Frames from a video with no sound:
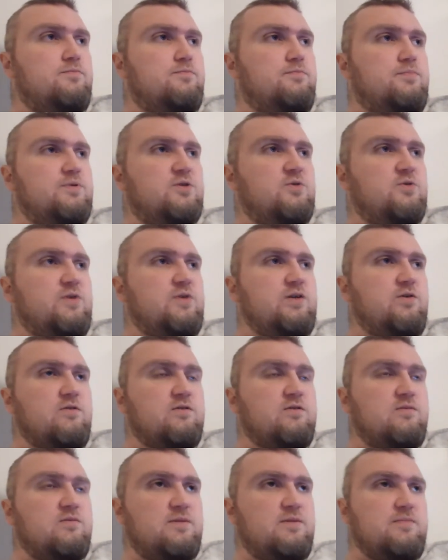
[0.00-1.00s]
between
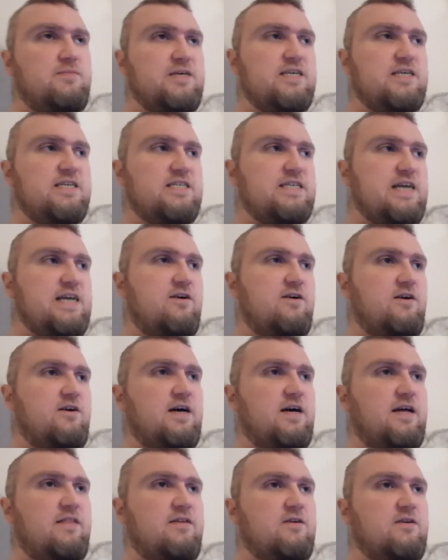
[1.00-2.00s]
ultimately being
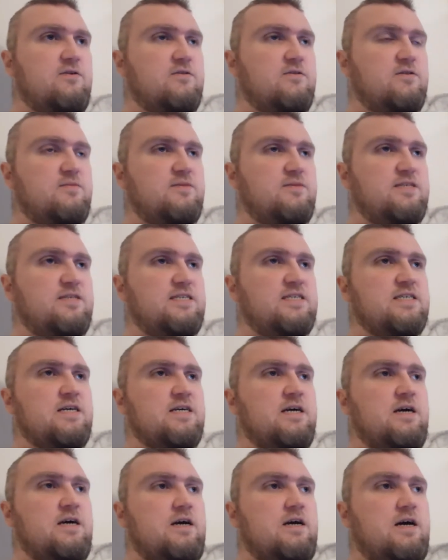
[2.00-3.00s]
Tara and then ultimately
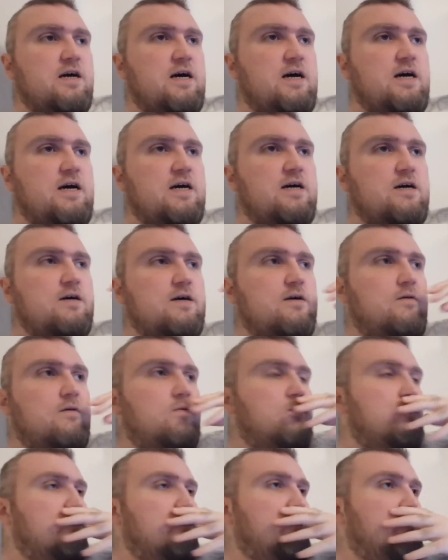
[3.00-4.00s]
uh,
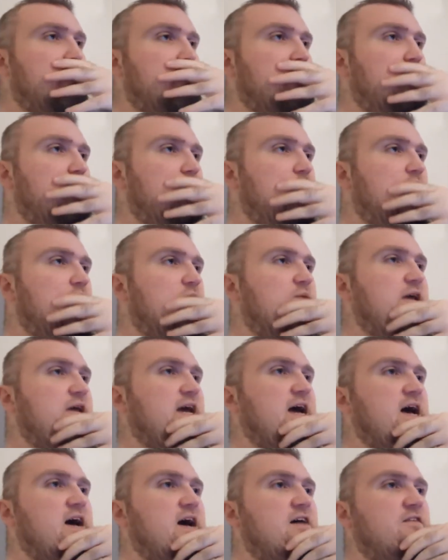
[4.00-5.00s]
when we
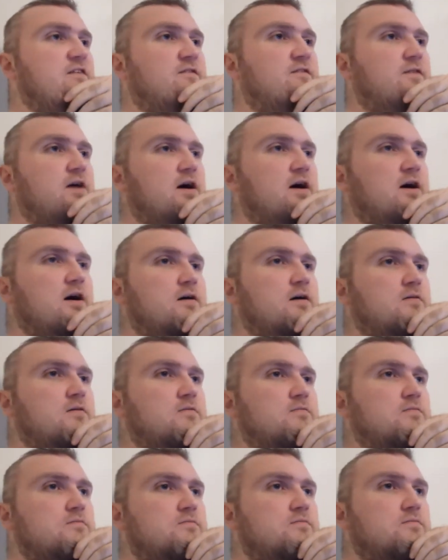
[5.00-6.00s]
have
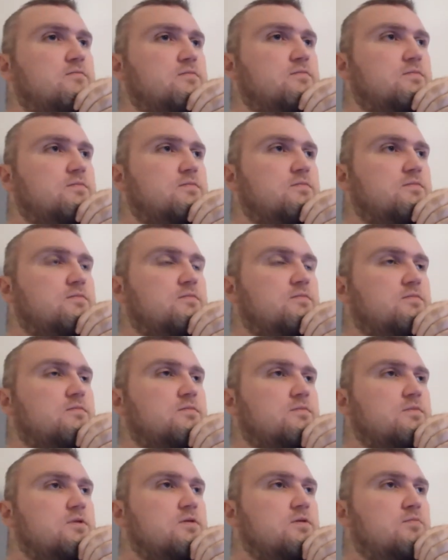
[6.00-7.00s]
uh,
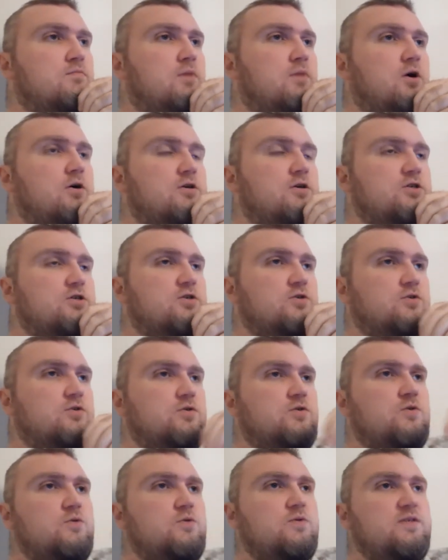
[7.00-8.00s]

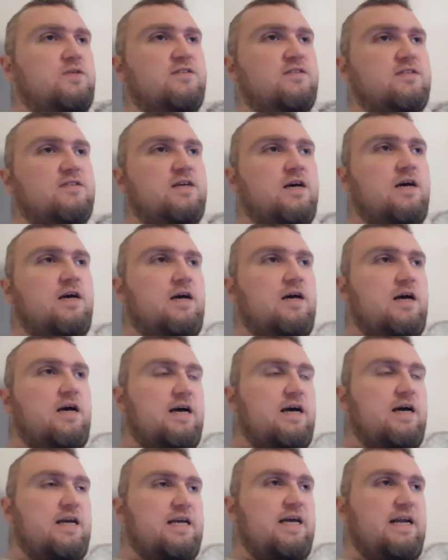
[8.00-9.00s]
Marshall who is
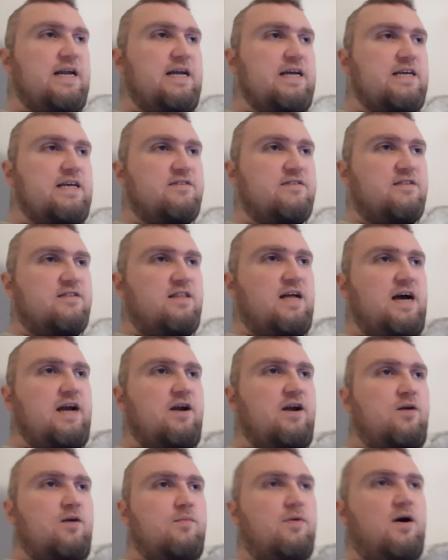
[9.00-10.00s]
uh, getting his
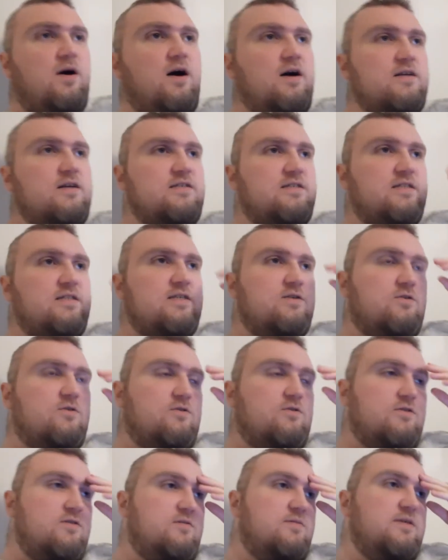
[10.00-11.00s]
liar box, and then
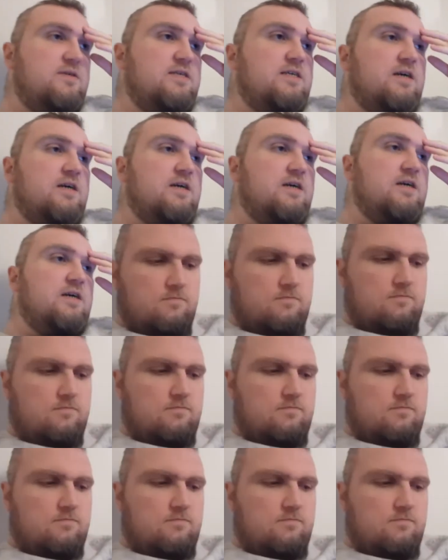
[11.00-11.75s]
ultimately. Uh,